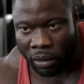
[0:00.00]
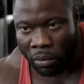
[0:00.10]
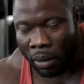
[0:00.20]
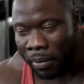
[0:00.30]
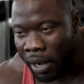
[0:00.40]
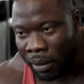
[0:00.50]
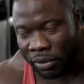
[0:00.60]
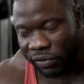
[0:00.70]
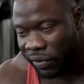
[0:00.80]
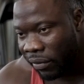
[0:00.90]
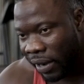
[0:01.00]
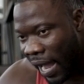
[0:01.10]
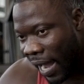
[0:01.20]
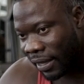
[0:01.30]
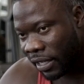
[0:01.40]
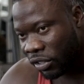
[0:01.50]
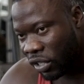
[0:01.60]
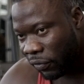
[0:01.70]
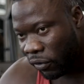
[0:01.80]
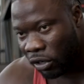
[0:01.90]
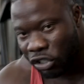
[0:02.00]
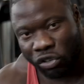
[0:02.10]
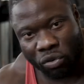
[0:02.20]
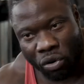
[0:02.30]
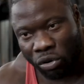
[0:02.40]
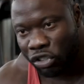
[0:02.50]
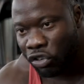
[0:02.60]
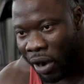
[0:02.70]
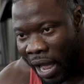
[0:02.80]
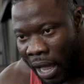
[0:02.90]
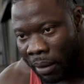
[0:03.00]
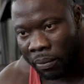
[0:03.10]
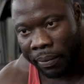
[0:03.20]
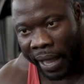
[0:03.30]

My mom is very active. She from a strong tribe